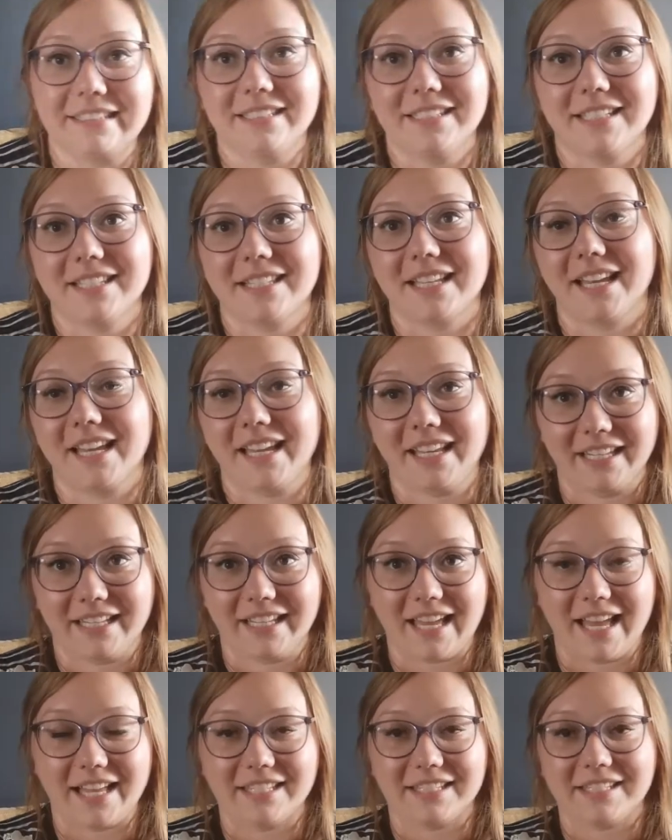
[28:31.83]
design and
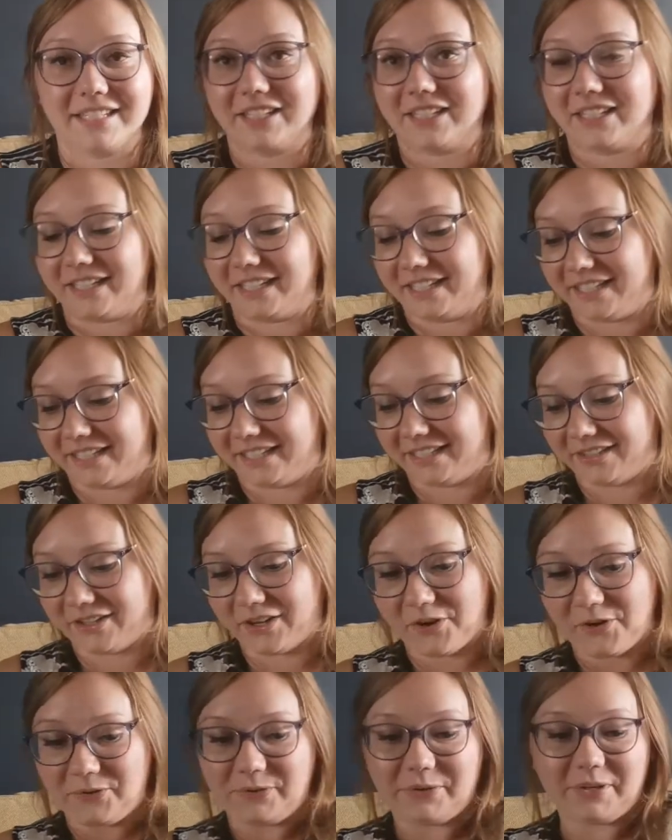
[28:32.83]
cast on and
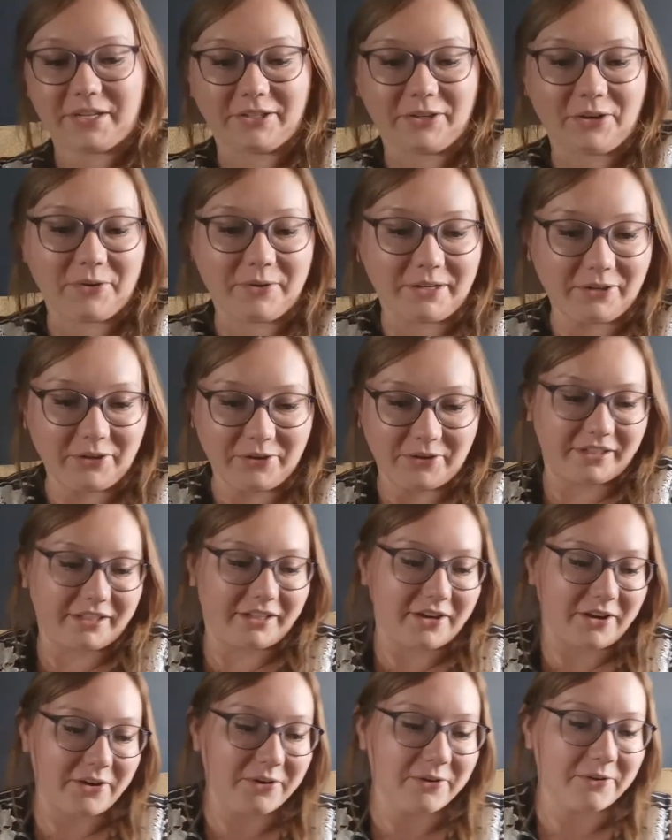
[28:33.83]
go and go and go and
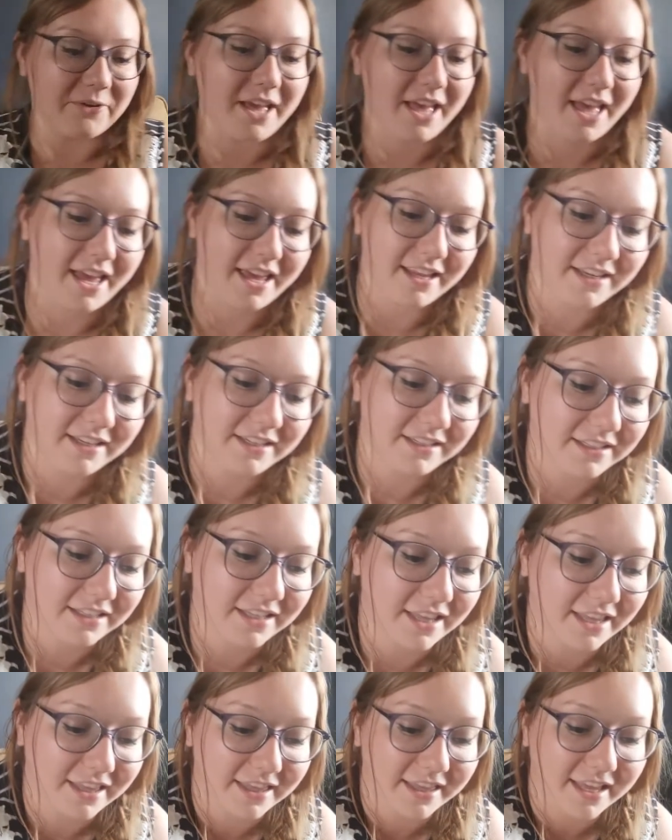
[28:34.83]
go,
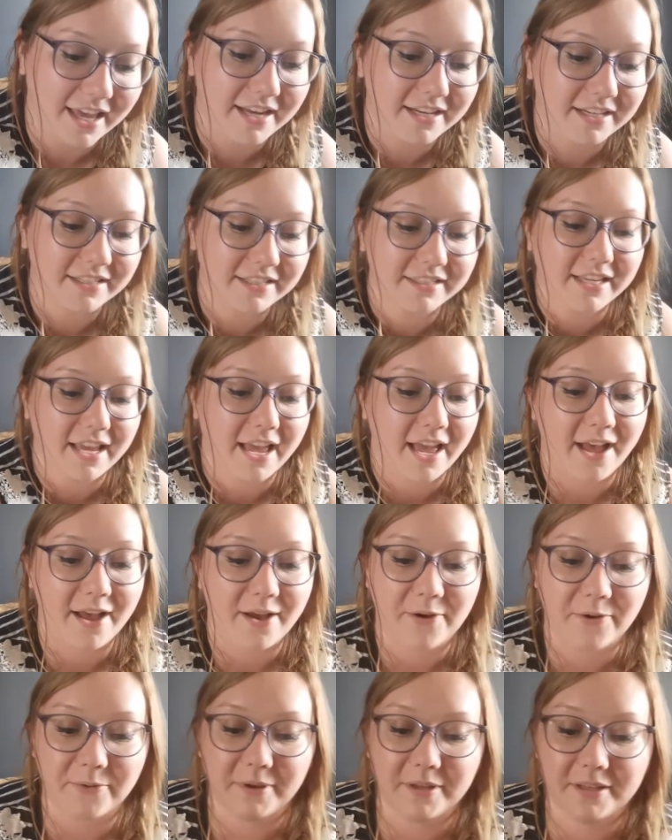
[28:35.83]
and that is
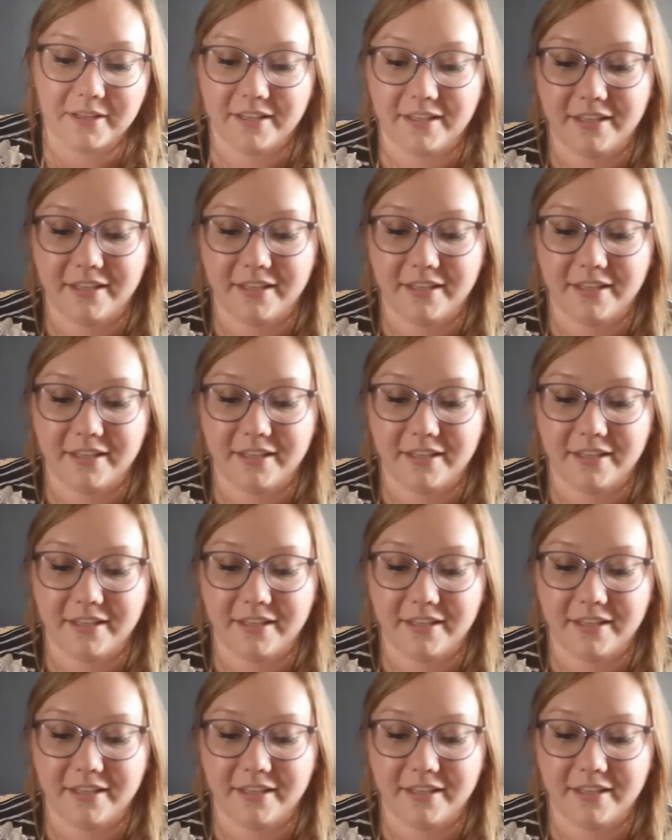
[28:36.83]
how